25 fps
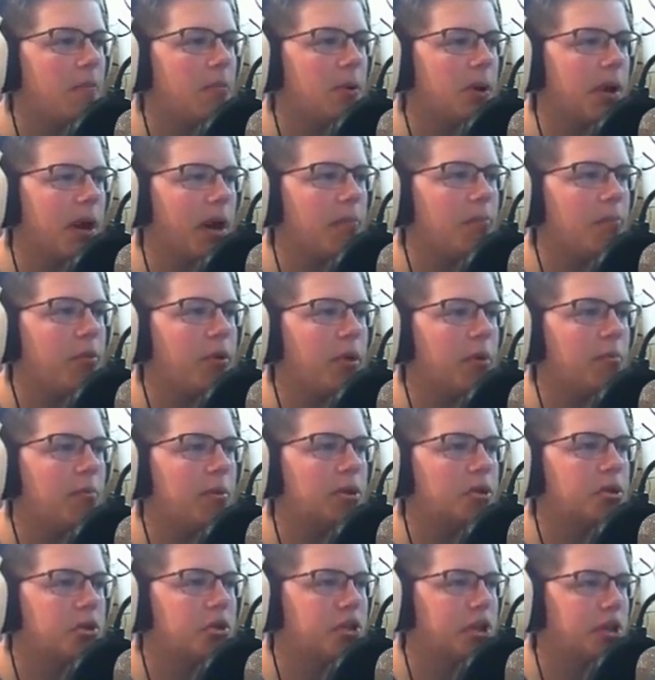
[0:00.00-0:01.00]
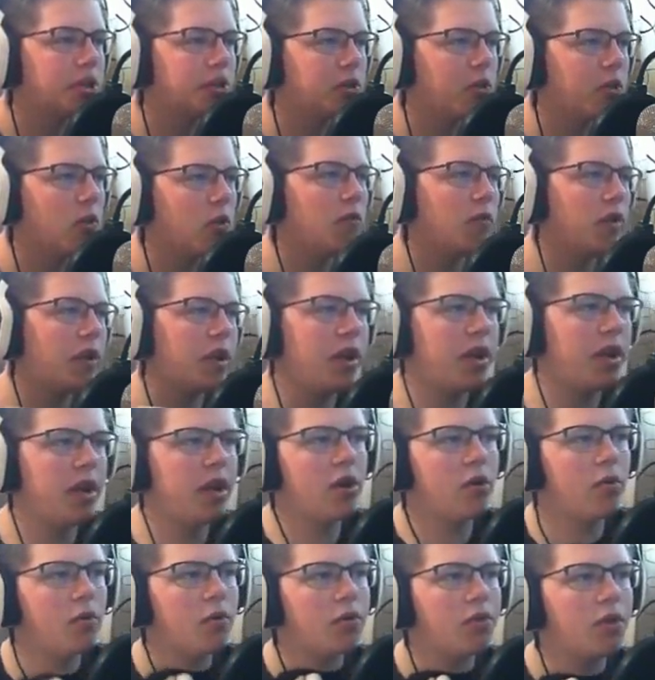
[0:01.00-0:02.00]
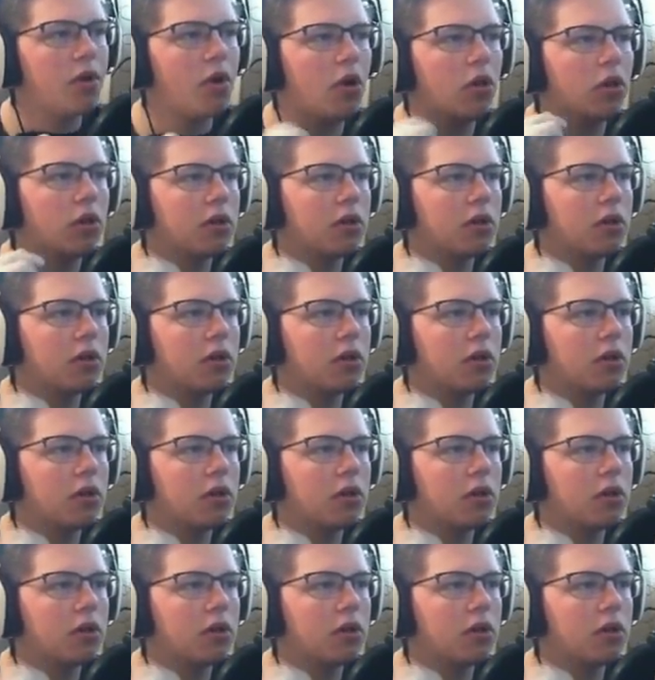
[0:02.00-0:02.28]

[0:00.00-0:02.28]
But I put a bunch of chests over here with